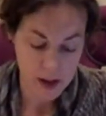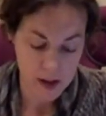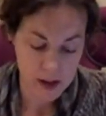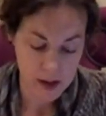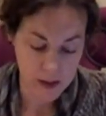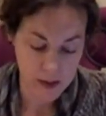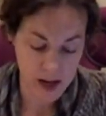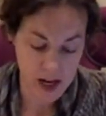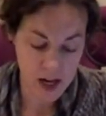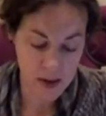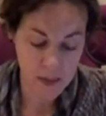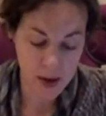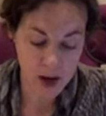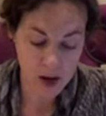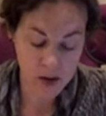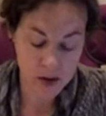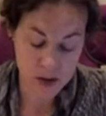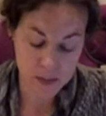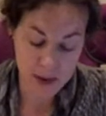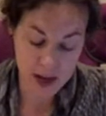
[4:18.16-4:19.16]
The
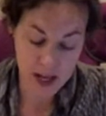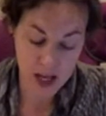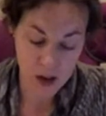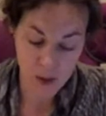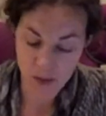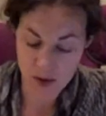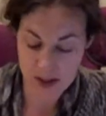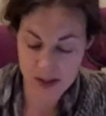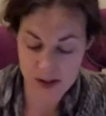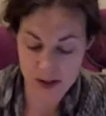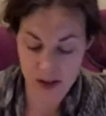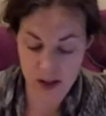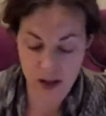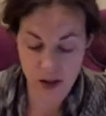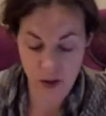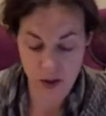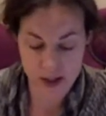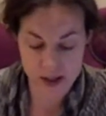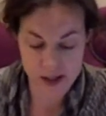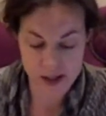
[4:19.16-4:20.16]
ladybug was making whistling
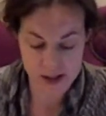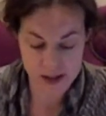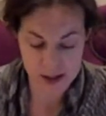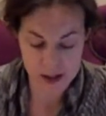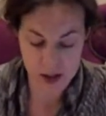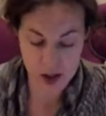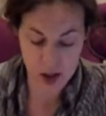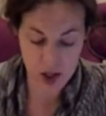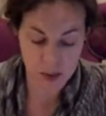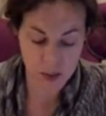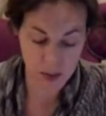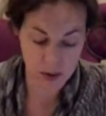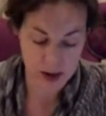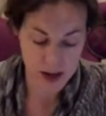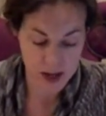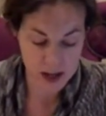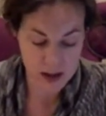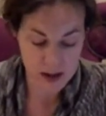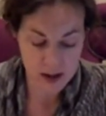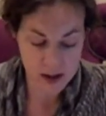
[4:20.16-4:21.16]
noises as she
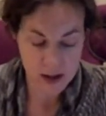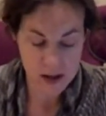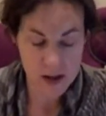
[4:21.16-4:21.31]
breathed.